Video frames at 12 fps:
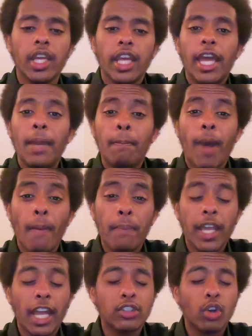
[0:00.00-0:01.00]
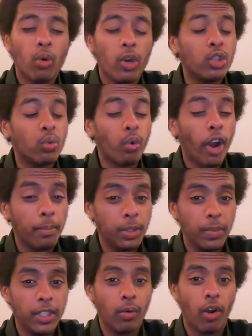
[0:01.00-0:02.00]
Mbappe has always rubbed
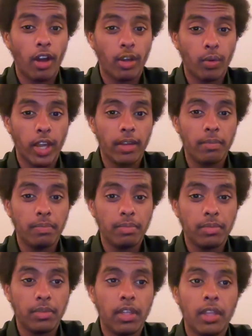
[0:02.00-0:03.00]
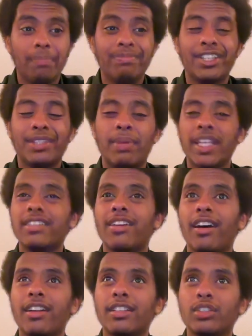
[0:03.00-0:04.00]
me the wrong way, just based
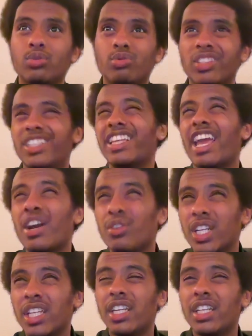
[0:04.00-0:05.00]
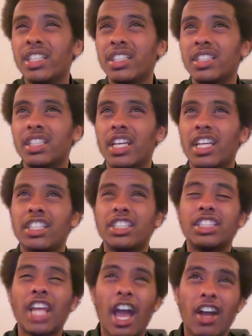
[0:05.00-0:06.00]
on his arrogance, his
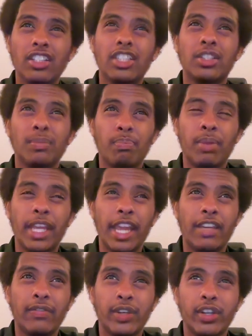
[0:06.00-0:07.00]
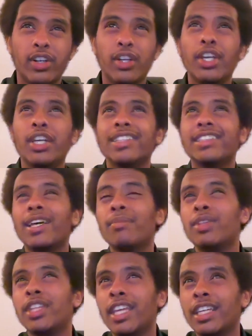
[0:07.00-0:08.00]
childish behavior, some
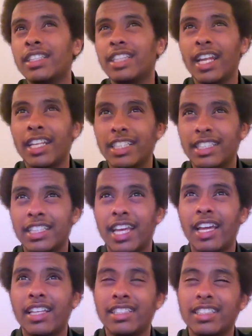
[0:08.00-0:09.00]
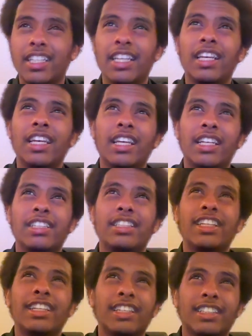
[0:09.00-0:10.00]
things that he says,
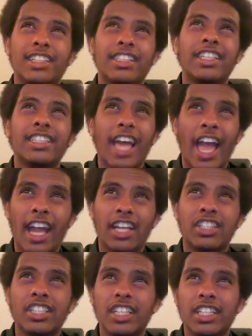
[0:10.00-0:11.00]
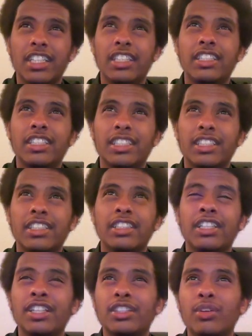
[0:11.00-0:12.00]
just his actions,
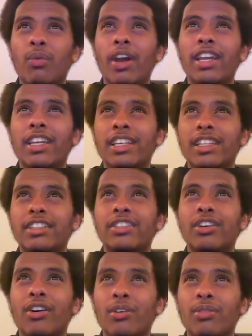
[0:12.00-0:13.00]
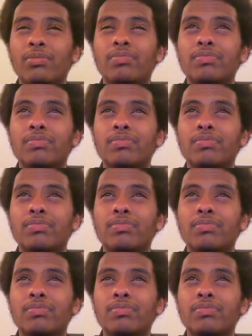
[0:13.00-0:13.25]
just the way he's so,